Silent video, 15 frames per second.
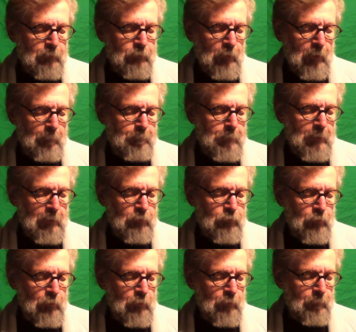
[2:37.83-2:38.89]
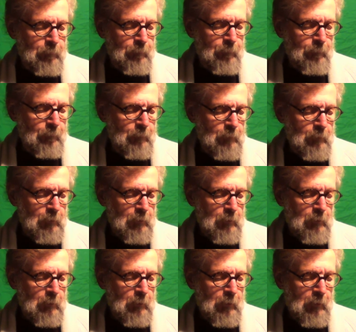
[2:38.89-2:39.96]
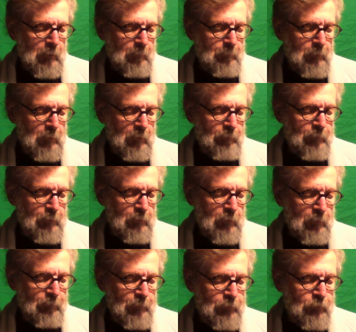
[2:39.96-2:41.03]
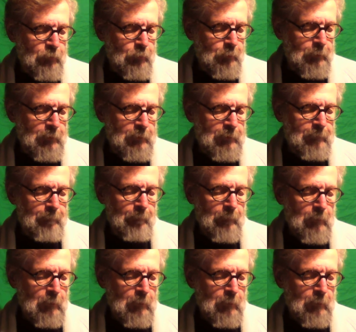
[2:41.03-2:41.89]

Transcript: took a picture of a tree,